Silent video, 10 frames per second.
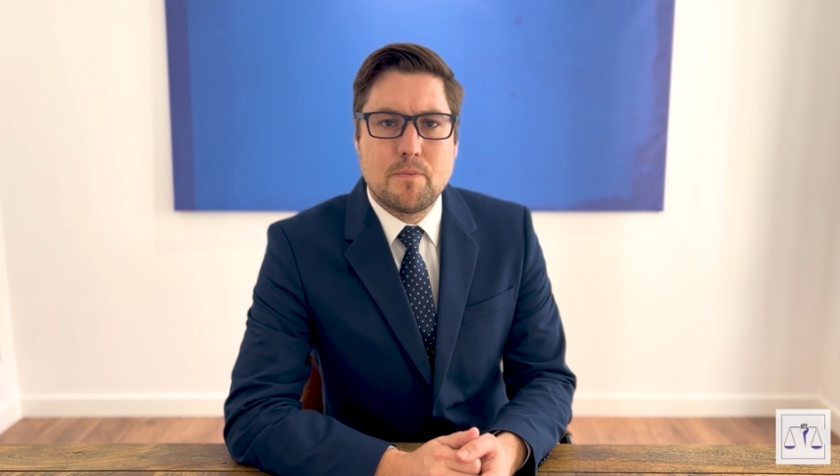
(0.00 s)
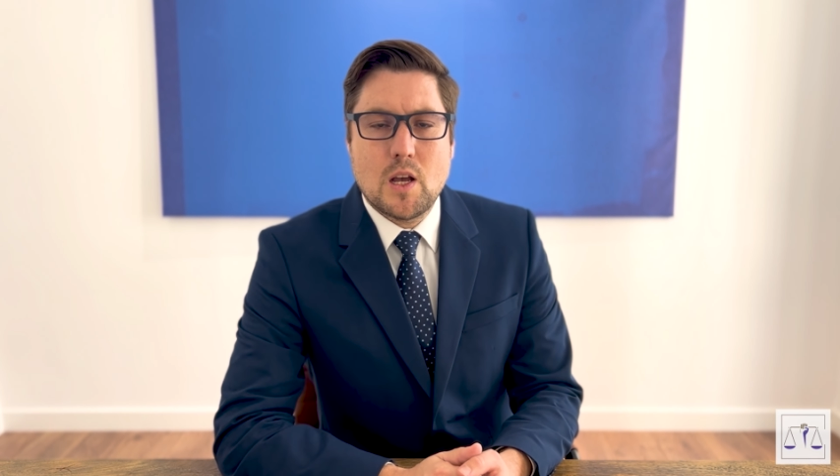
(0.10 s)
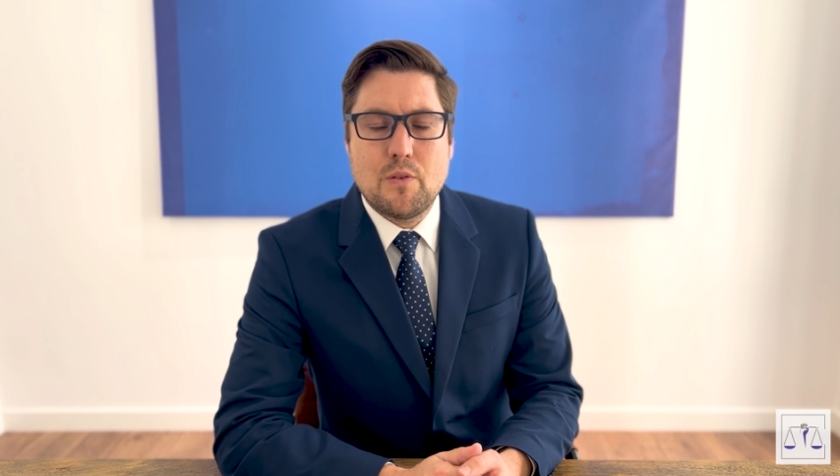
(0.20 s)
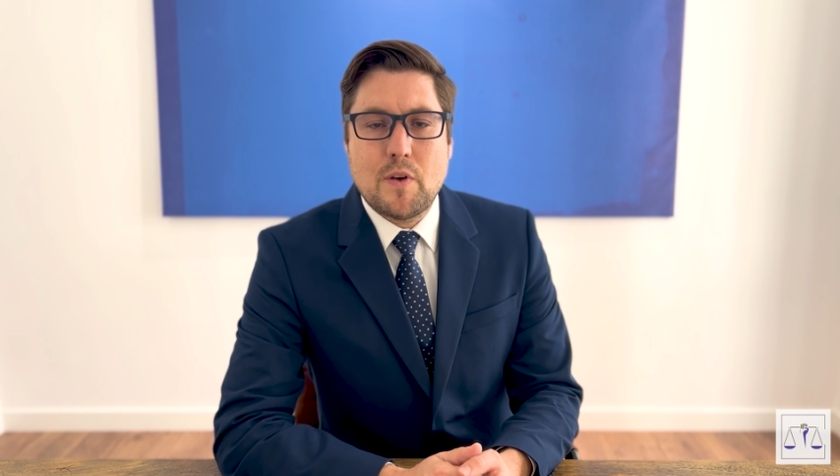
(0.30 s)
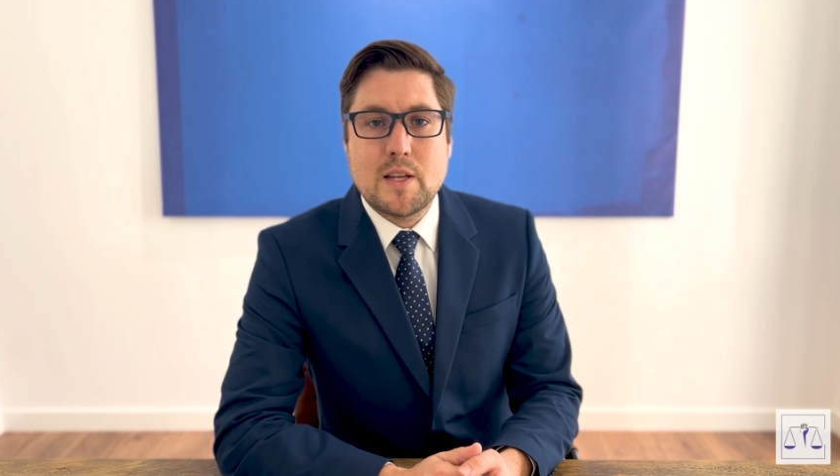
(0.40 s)

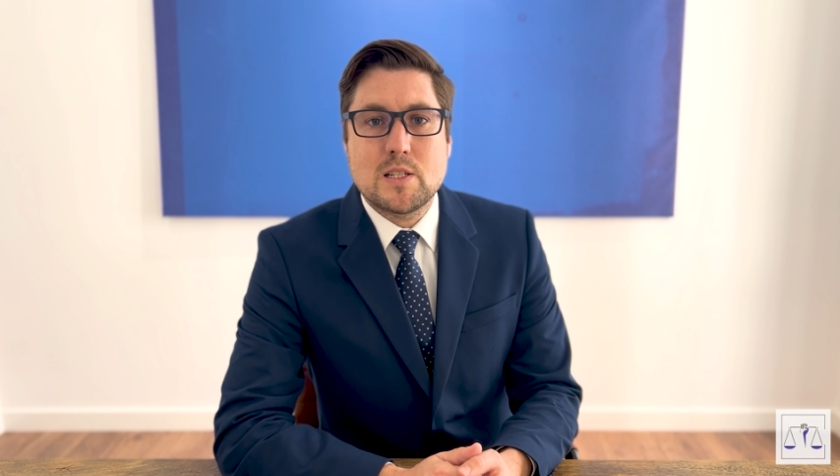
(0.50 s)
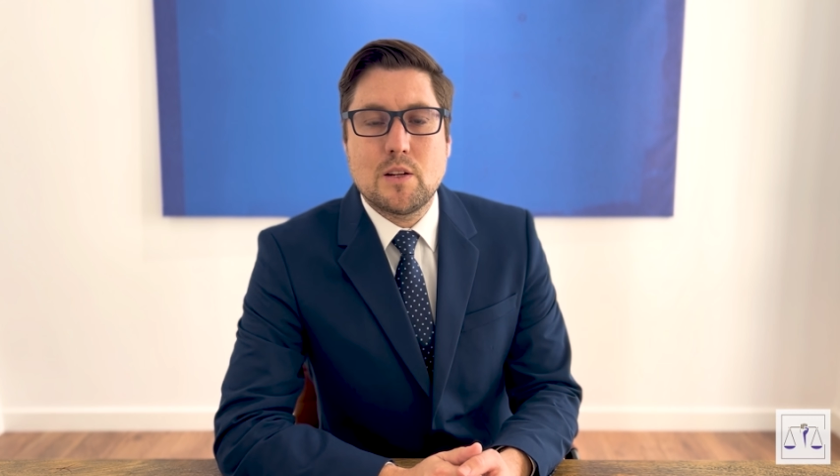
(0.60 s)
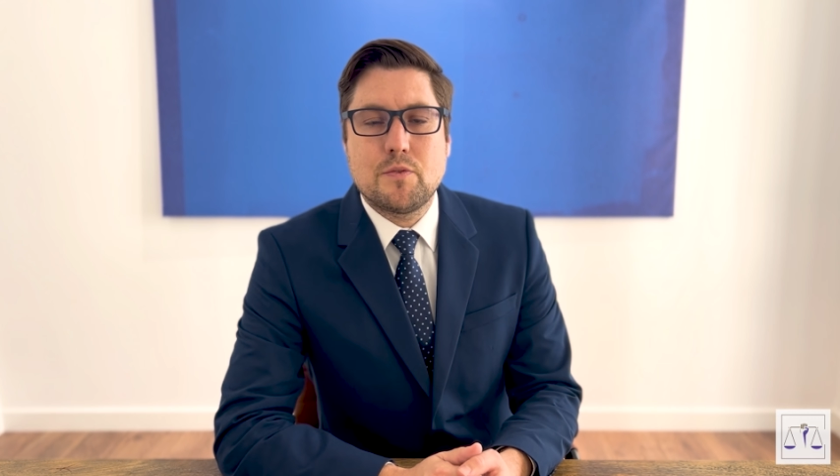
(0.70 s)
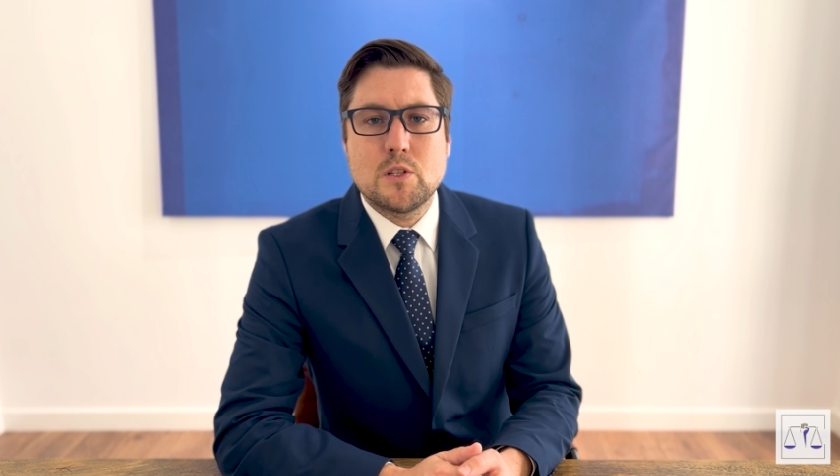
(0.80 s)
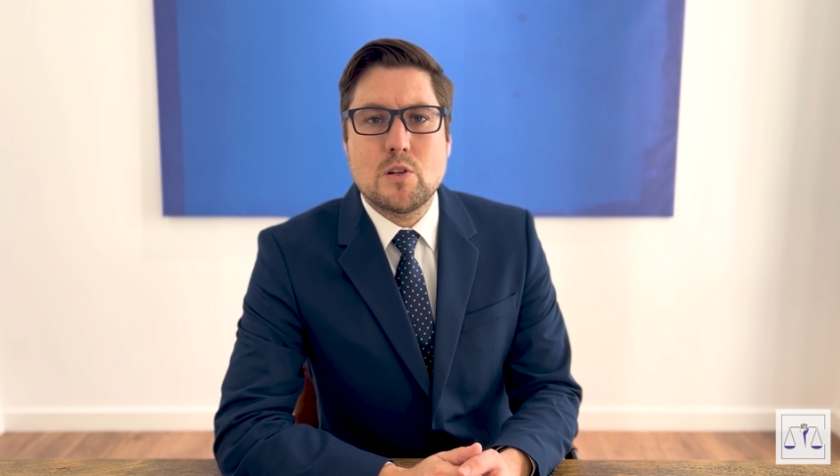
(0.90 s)
A
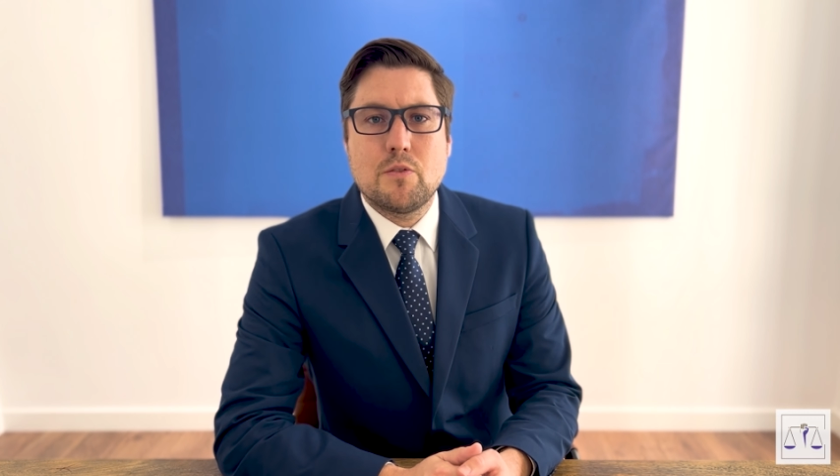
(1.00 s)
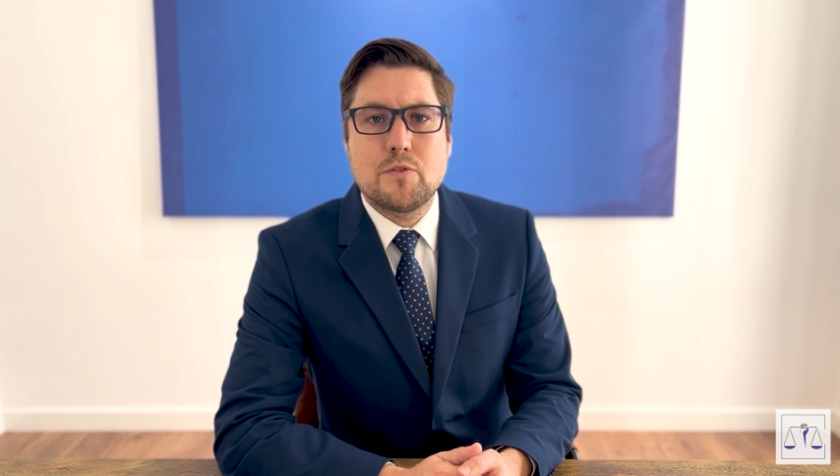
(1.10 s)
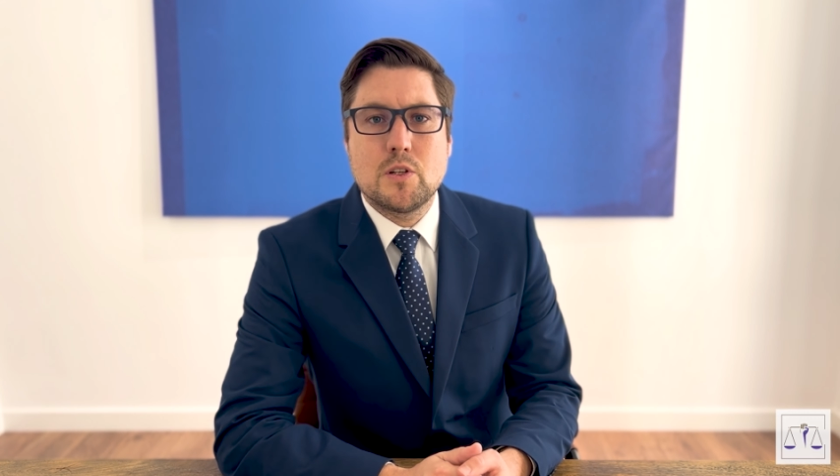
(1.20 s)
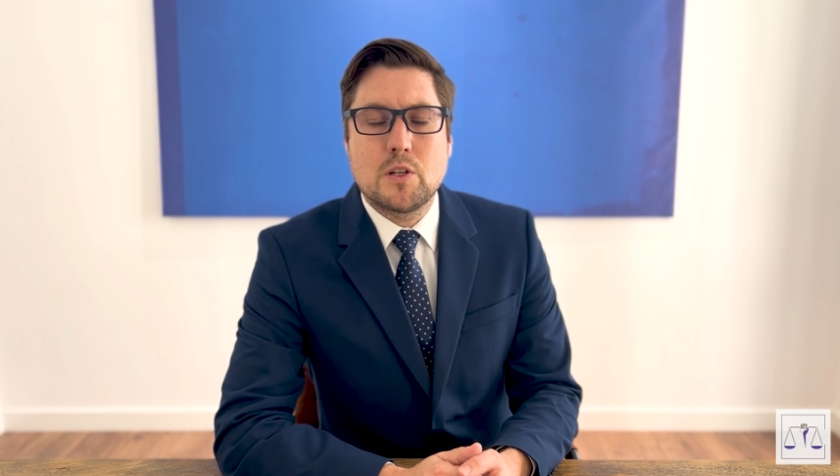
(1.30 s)
facelift is often